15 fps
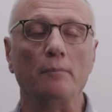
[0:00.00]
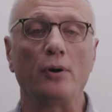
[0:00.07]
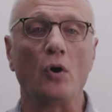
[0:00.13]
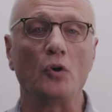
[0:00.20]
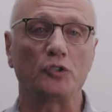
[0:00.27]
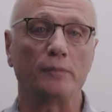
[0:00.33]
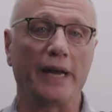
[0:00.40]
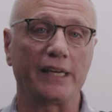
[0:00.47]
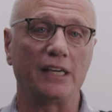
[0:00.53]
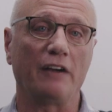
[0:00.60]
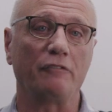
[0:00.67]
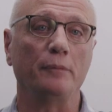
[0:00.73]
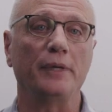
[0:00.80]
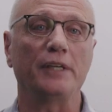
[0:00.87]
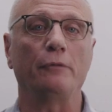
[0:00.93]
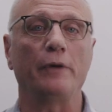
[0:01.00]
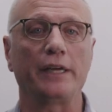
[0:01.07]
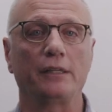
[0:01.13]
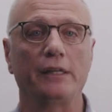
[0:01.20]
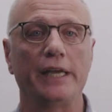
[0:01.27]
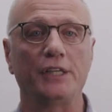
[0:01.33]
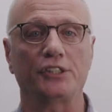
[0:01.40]
imposed by government
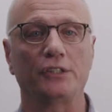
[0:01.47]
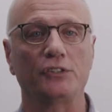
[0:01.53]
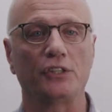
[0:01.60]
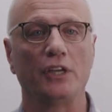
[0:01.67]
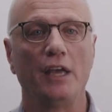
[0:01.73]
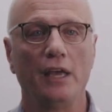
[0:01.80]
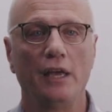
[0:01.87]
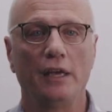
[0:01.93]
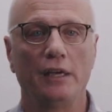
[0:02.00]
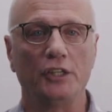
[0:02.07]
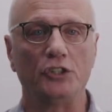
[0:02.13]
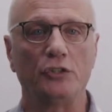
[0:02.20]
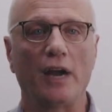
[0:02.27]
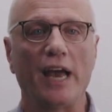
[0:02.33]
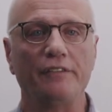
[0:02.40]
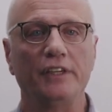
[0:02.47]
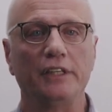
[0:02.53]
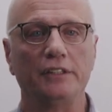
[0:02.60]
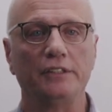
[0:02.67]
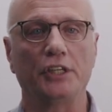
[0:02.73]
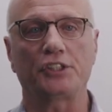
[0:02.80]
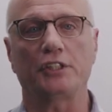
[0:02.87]
regulations is driving
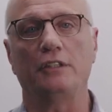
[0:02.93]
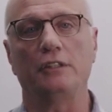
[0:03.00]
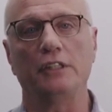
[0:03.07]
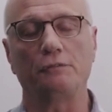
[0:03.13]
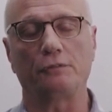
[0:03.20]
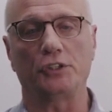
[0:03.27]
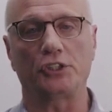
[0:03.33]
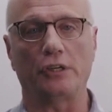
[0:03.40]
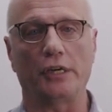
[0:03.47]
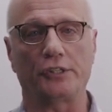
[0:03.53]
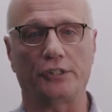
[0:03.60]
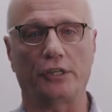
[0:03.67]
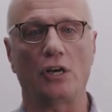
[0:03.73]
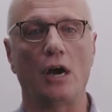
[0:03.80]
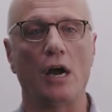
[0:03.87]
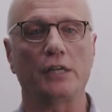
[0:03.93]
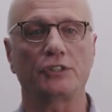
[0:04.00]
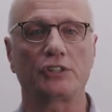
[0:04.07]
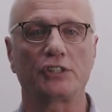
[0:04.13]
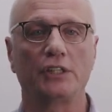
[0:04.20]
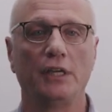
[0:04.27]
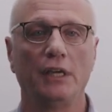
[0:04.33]
additional infrastructure
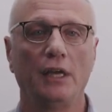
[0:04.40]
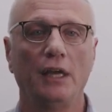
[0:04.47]
costs.